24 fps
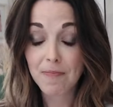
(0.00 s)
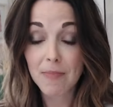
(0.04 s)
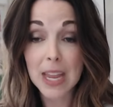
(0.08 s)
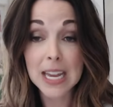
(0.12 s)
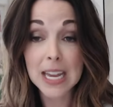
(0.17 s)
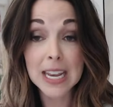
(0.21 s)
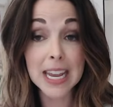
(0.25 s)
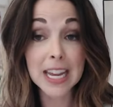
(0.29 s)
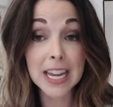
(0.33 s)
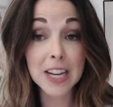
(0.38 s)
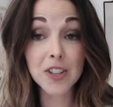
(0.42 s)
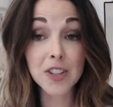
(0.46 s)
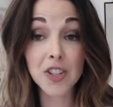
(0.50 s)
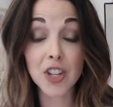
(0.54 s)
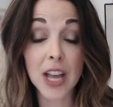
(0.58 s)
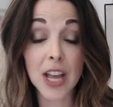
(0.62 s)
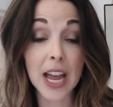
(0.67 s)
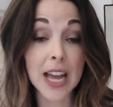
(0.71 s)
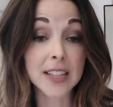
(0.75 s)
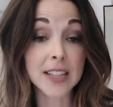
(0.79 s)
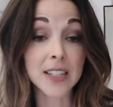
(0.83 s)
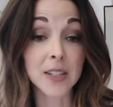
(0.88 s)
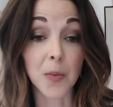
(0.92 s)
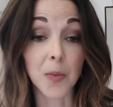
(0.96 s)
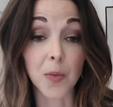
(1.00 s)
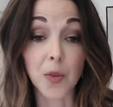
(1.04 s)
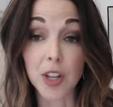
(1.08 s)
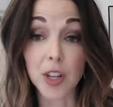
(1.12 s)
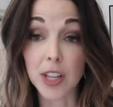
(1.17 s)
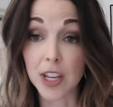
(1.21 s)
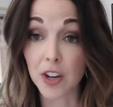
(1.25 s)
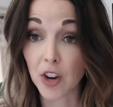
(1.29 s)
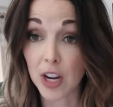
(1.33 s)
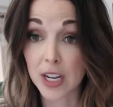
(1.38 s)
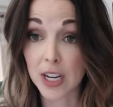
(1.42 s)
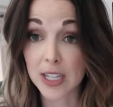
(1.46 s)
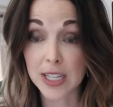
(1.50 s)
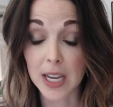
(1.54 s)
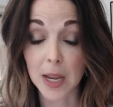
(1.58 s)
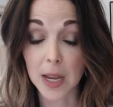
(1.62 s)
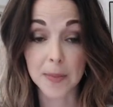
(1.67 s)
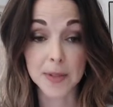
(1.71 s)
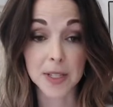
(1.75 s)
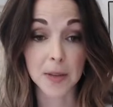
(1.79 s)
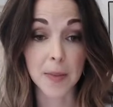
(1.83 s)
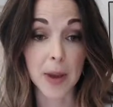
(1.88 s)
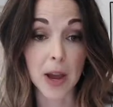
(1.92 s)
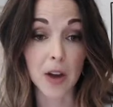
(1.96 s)
and Angela had some really great
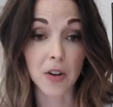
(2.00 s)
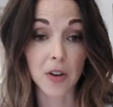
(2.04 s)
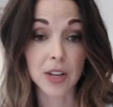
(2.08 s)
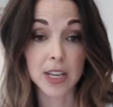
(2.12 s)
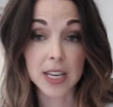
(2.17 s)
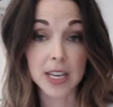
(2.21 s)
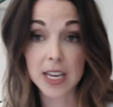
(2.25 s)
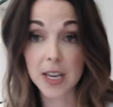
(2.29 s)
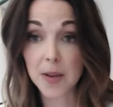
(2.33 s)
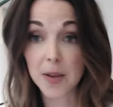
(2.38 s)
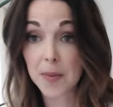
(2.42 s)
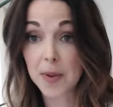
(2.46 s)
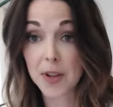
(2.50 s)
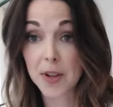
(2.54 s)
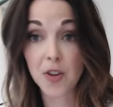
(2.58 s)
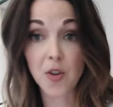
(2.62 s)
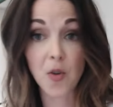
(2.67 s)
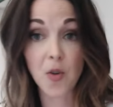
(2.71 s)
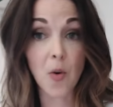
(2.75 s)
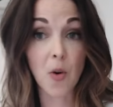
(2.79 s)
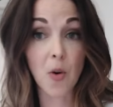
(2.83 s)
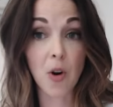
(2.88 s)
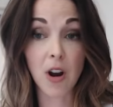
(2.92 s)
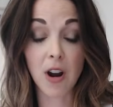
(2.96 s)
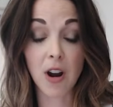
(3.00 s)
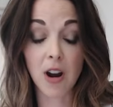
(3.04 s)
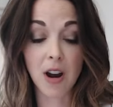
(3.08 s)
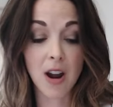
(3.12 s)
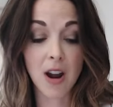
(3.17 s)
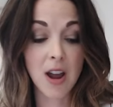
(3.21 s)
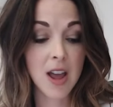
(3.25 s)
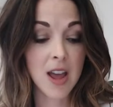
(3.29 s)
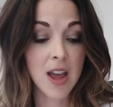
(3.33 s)
tips about keeping your